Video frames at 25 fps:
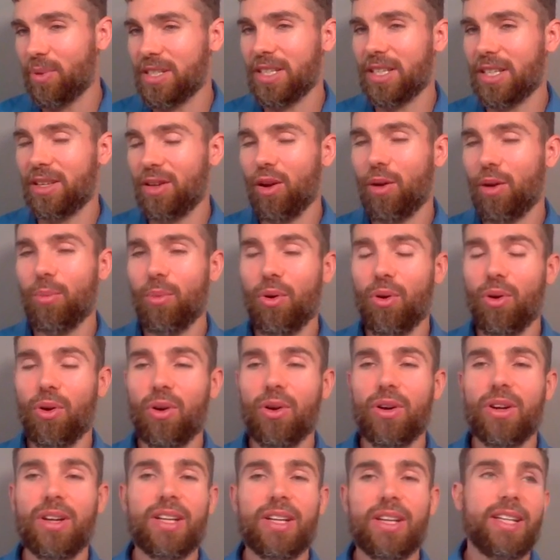It's a lot
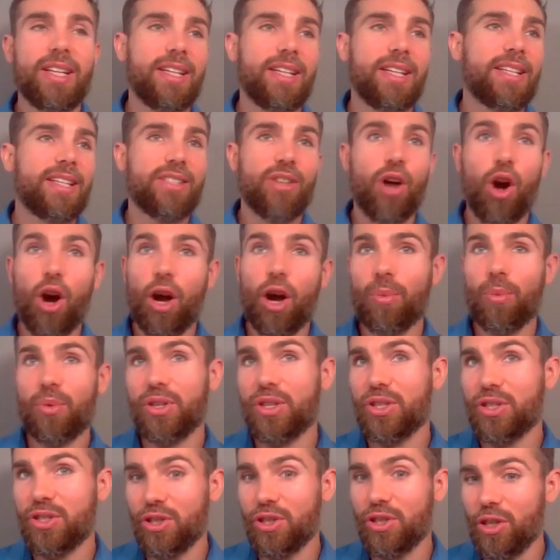more time
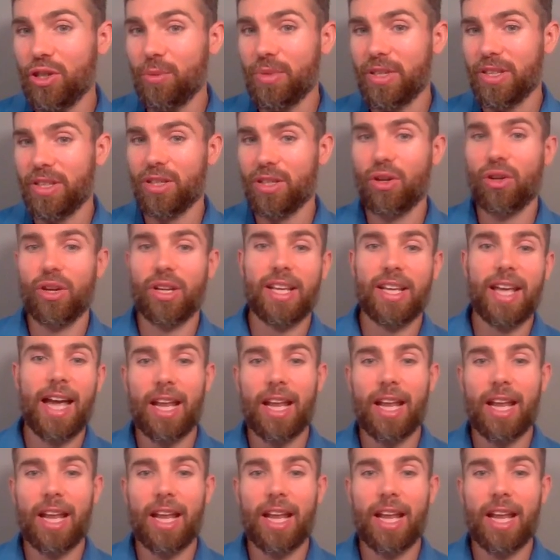consuming and there's a lot of